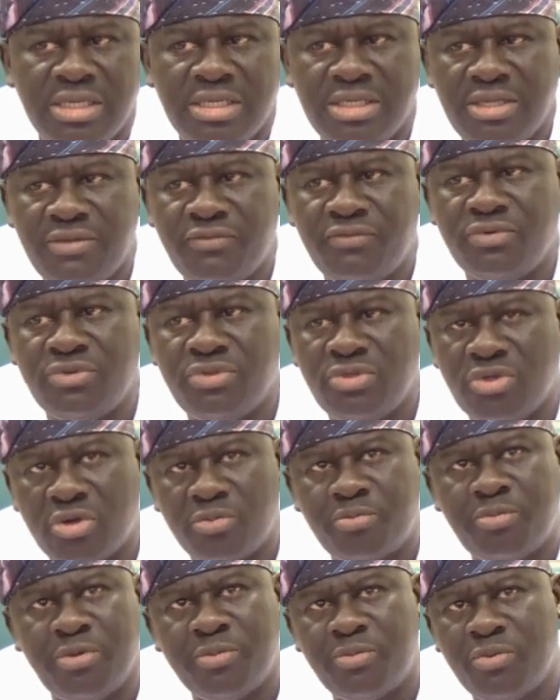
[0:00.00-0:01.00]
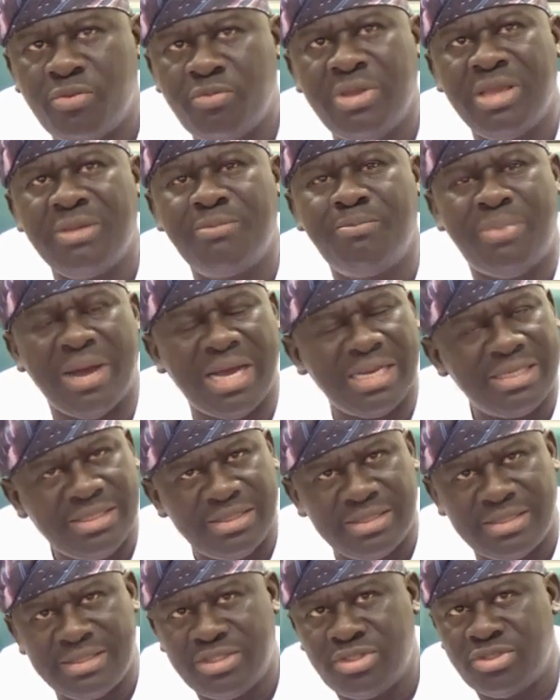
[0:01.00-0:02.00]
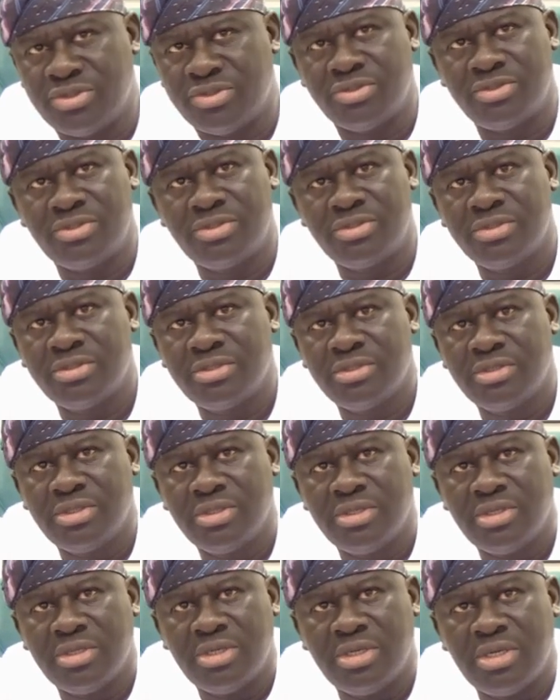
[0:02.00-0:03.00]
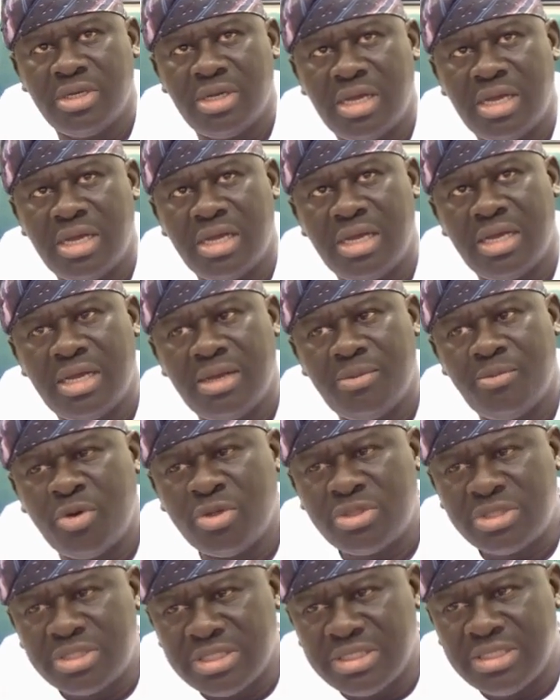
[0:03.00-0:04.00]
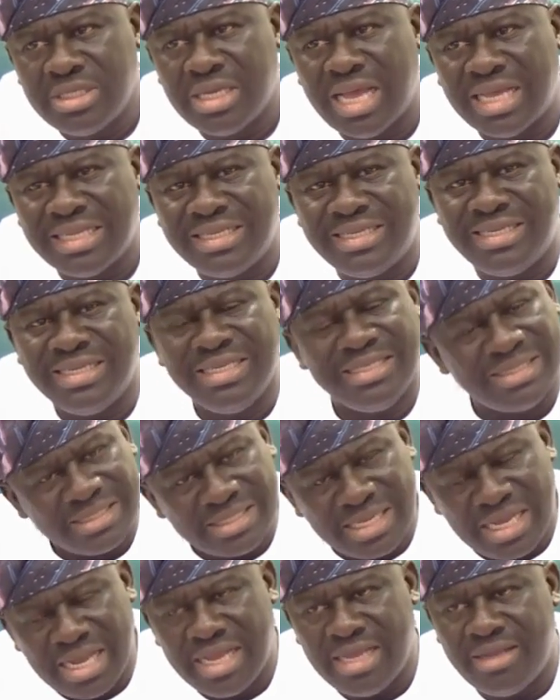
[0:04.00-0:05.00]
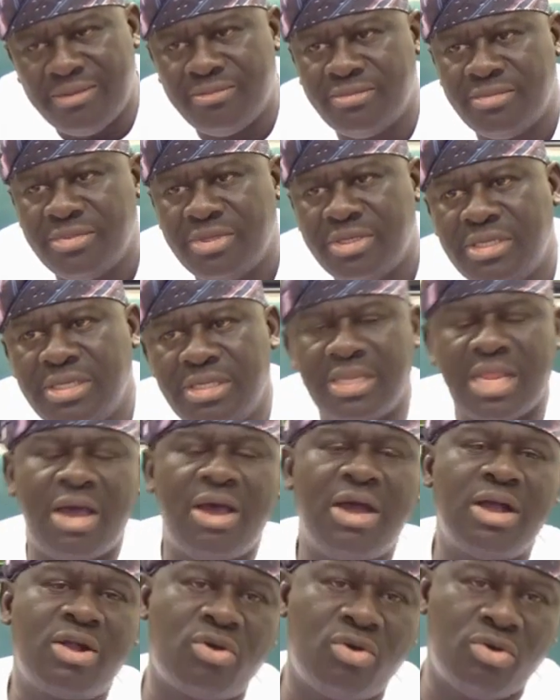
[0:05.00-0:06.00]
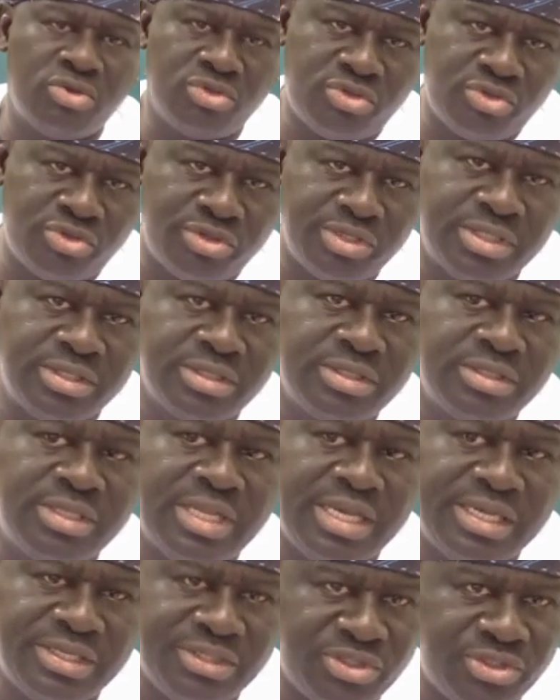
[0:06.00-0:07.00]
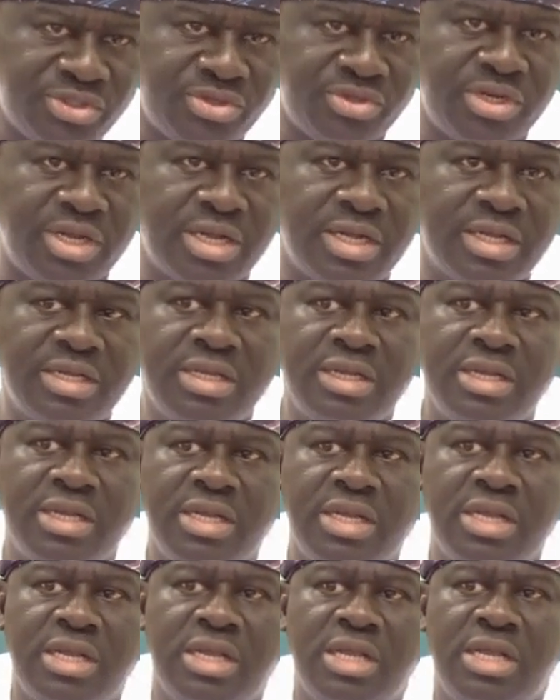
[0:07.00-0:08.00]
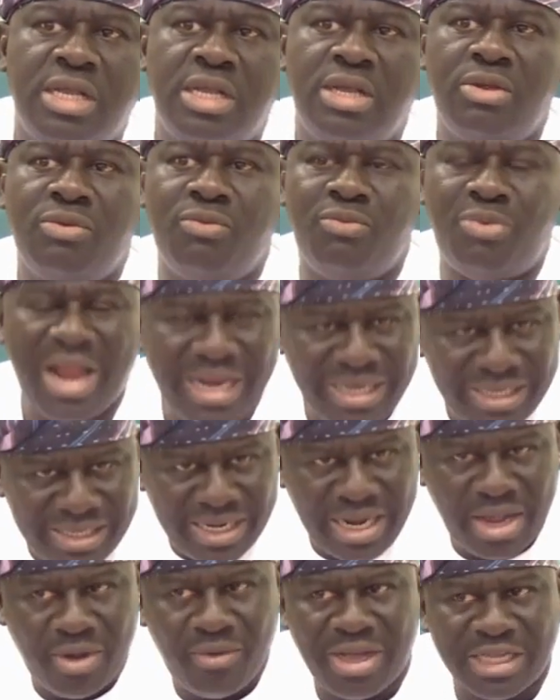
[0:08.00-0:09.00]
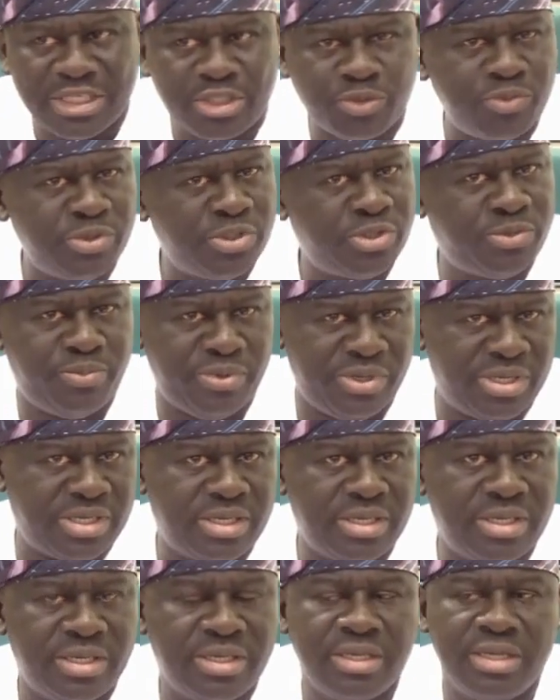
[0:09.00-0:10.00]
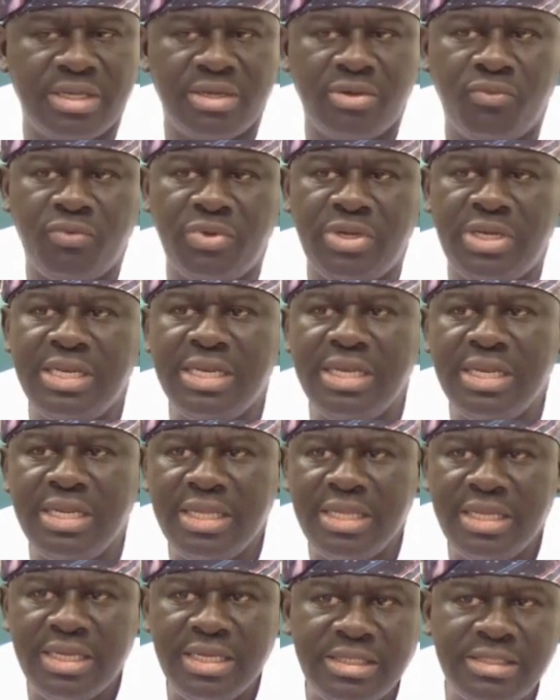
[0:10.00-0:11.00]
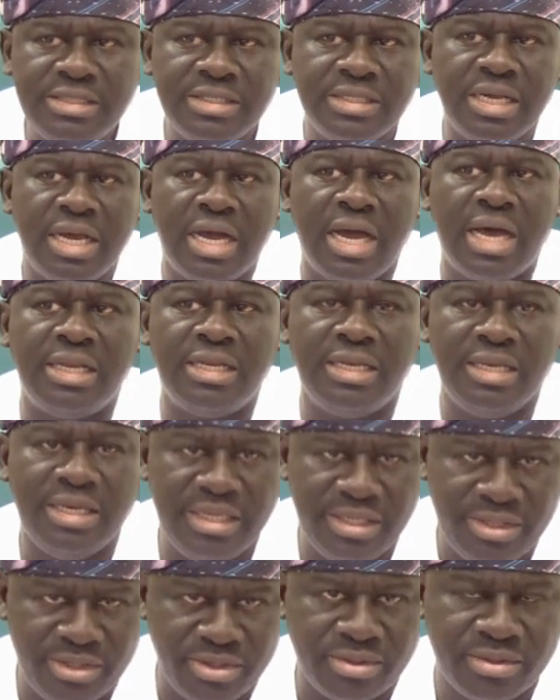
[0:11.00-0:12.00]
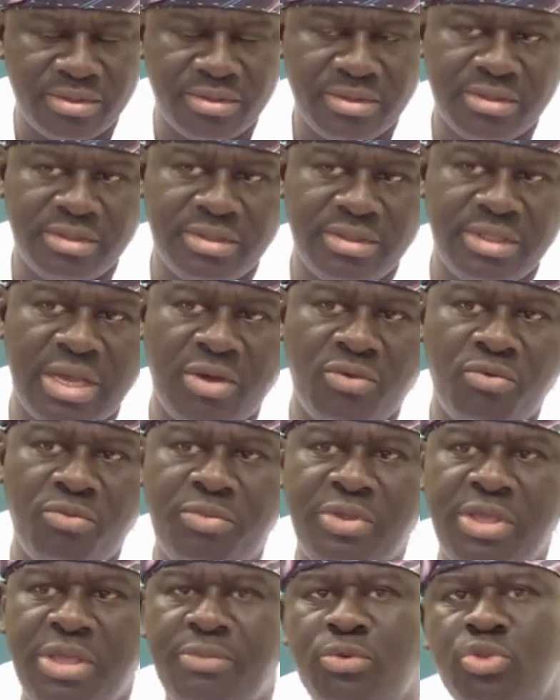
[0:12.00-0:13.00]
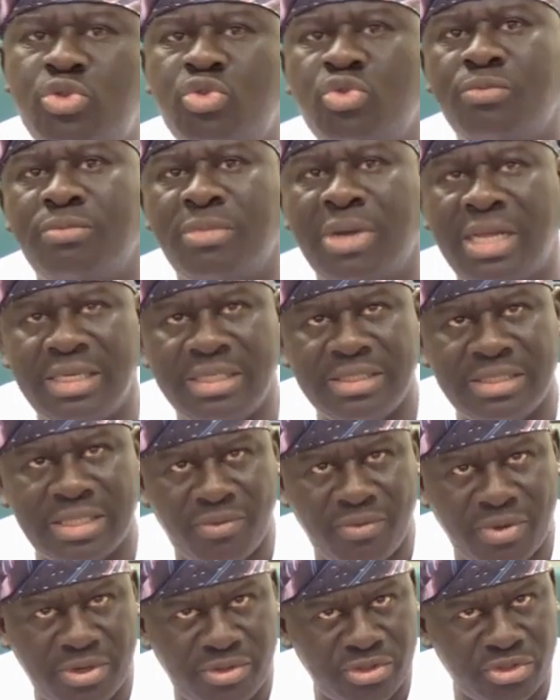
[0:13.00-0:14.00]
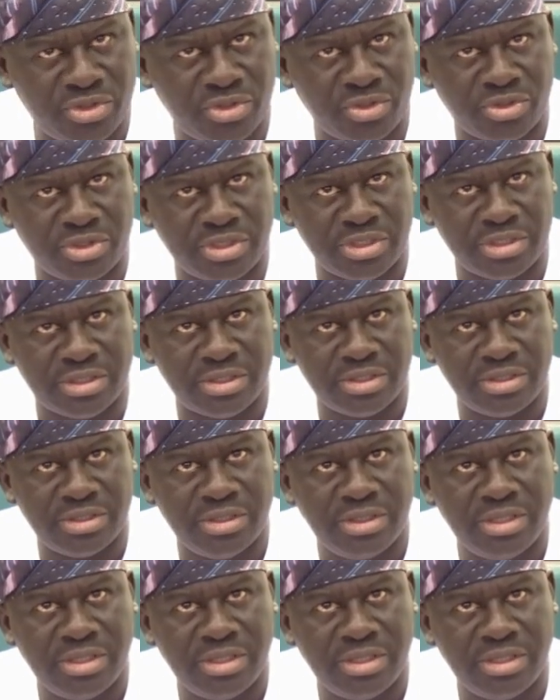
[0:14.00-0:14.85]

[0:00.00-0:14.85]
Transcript: even young people make bad decisions. But at this time in our country, Nigeria, right now as we speak, we need a leader that will be able to manage our resources,